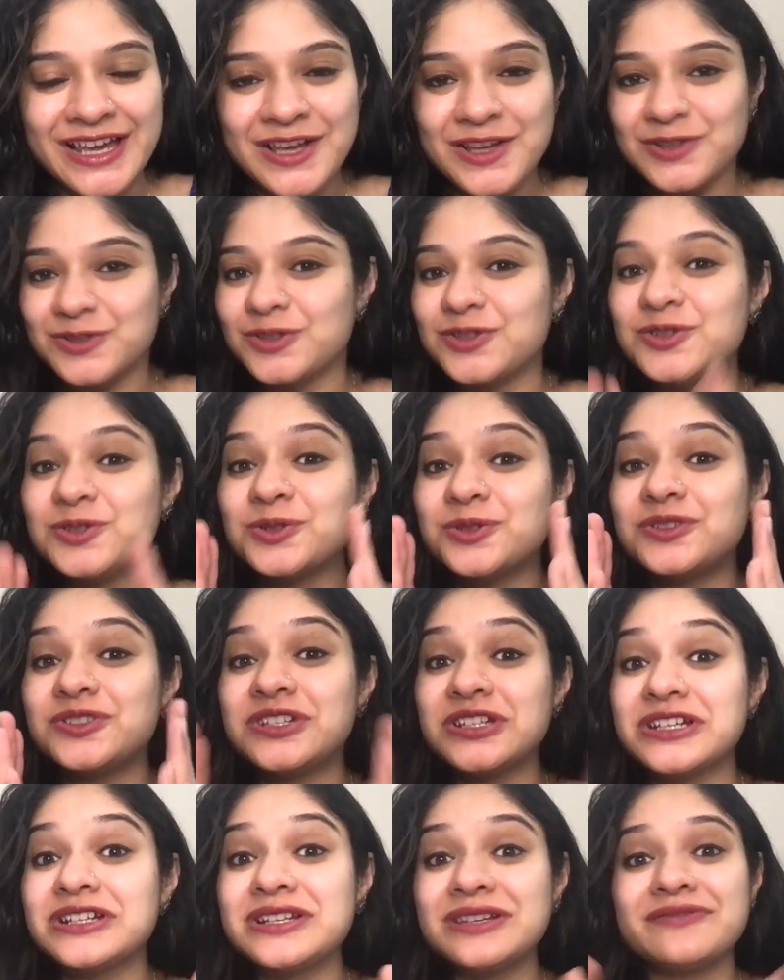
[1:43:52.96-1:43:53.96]
So you
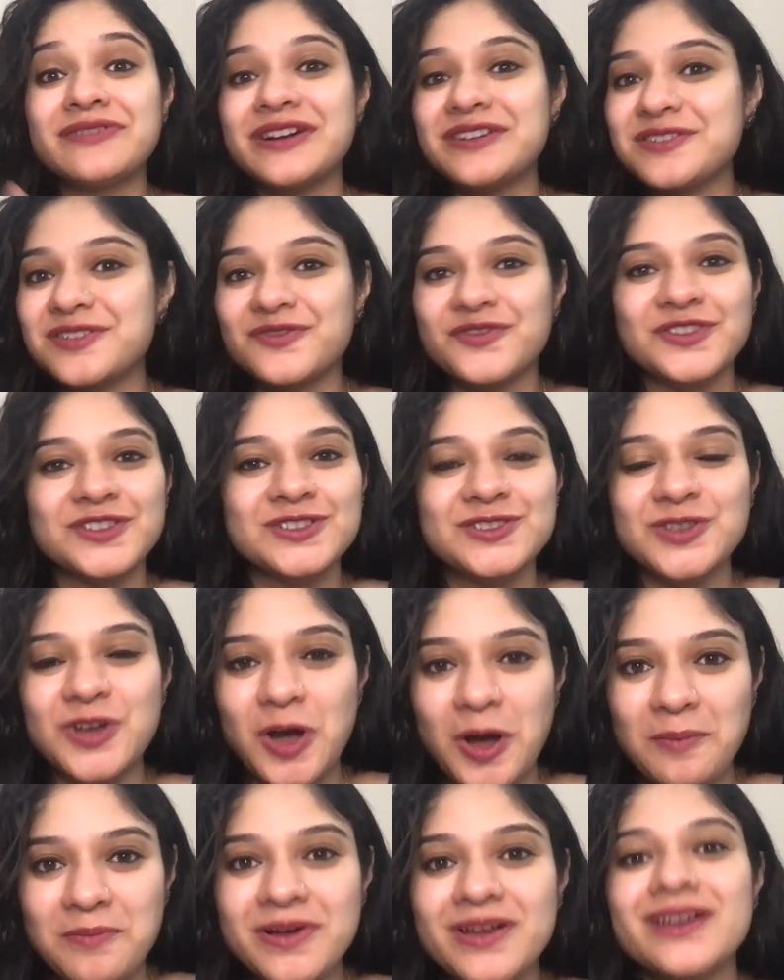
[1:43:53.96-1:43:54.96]
did a wonderful
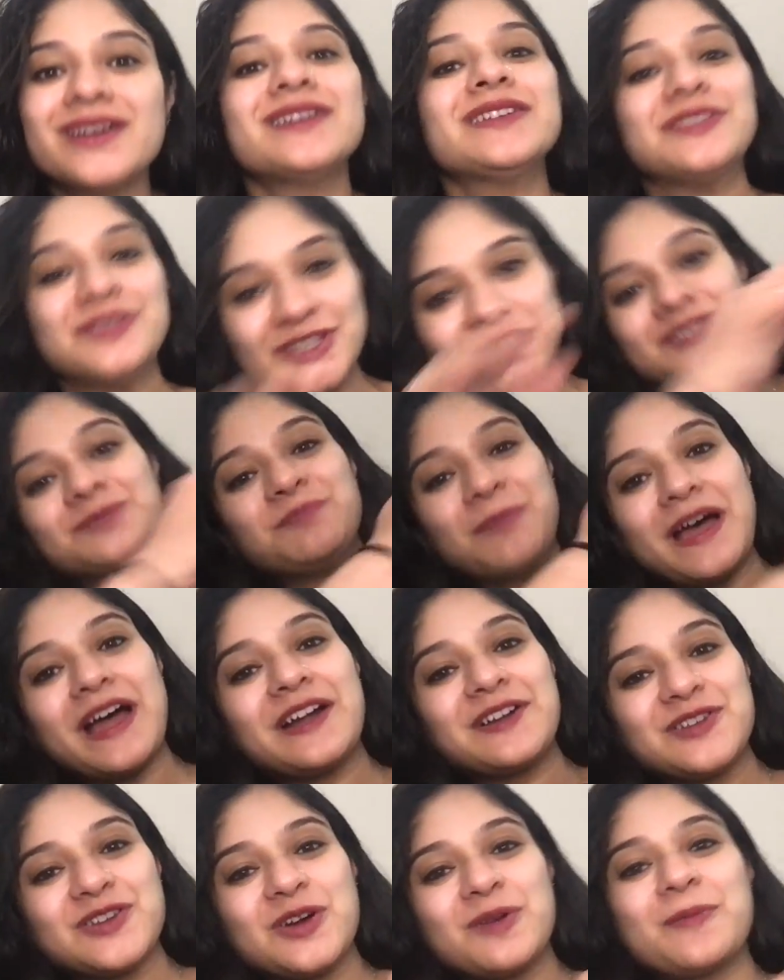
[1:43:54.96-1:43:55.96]
job. Just
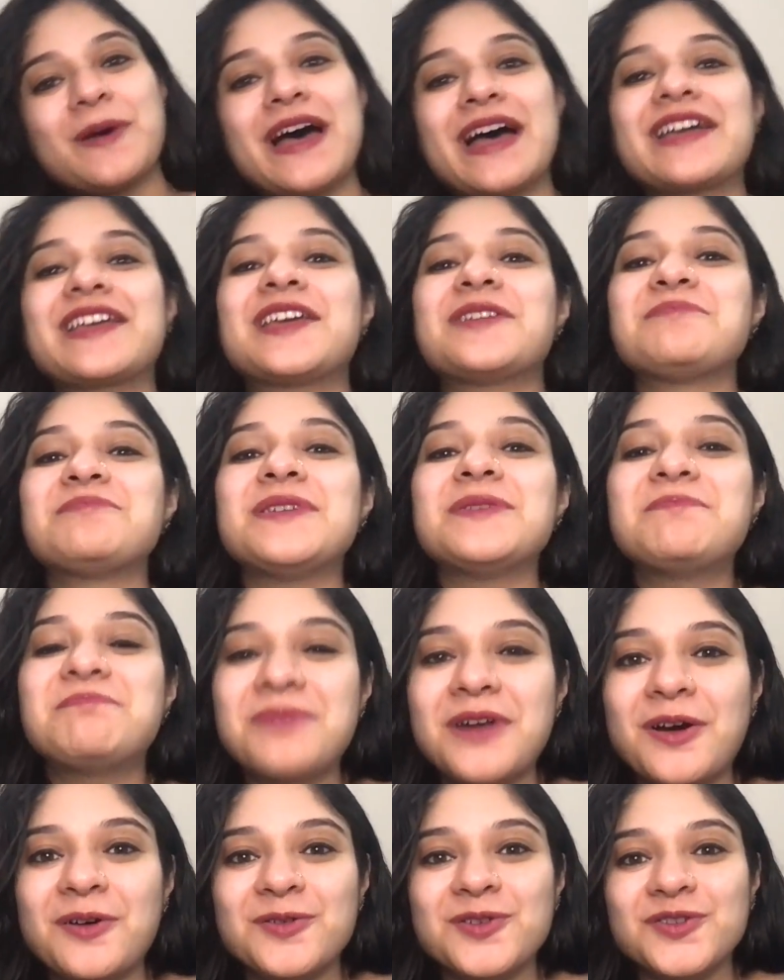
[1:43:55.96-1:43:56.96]
pat your back and be
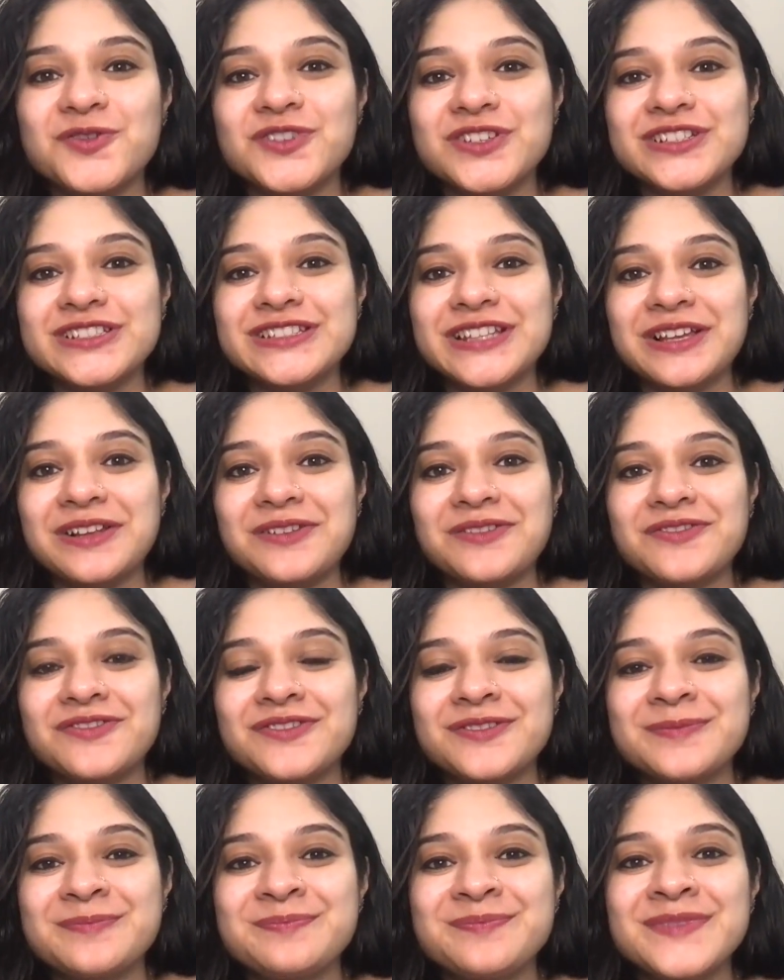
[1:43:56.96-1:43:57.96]
proud of yourself.
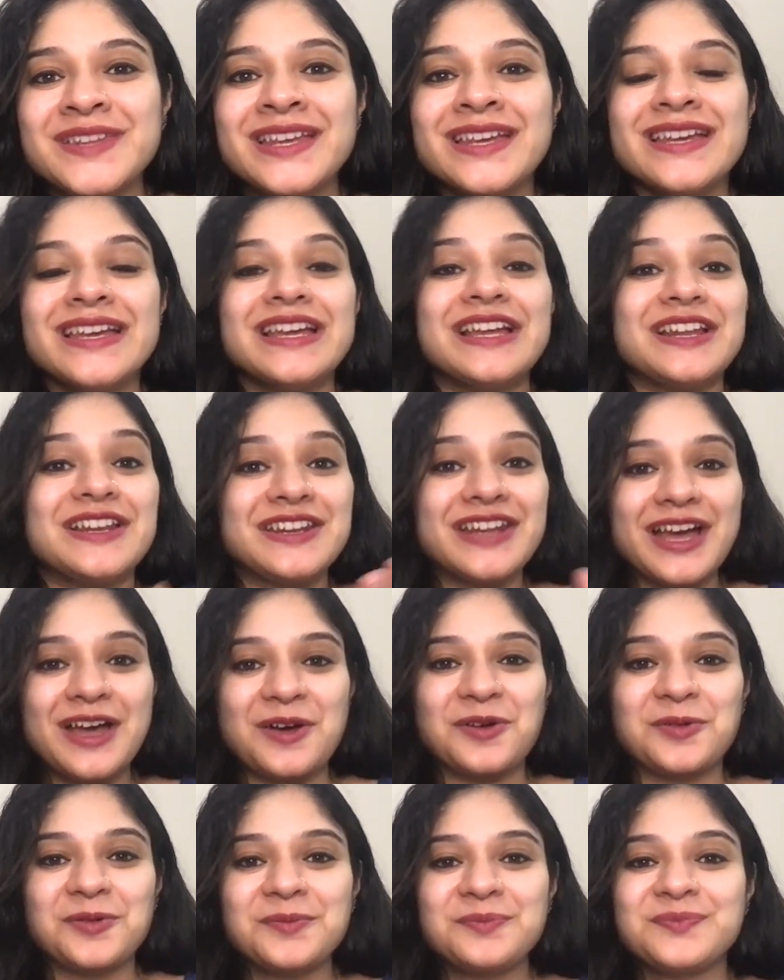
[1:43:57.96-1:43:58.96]

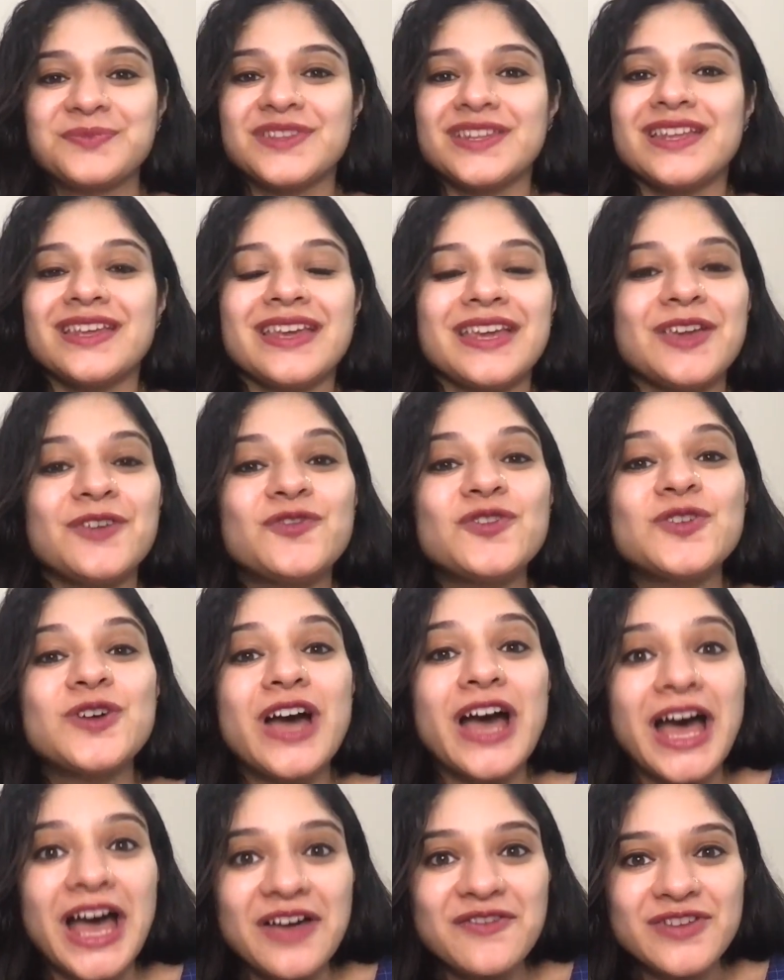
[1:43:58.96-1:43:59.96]
Now, if you
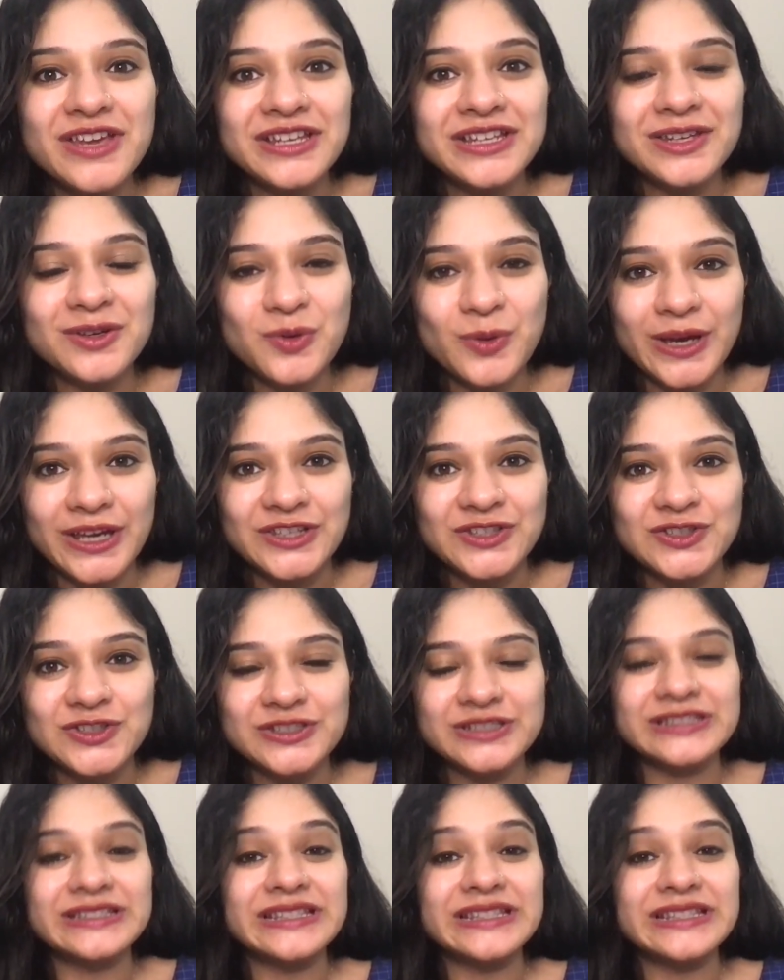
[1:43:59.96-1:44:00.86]
have any questions,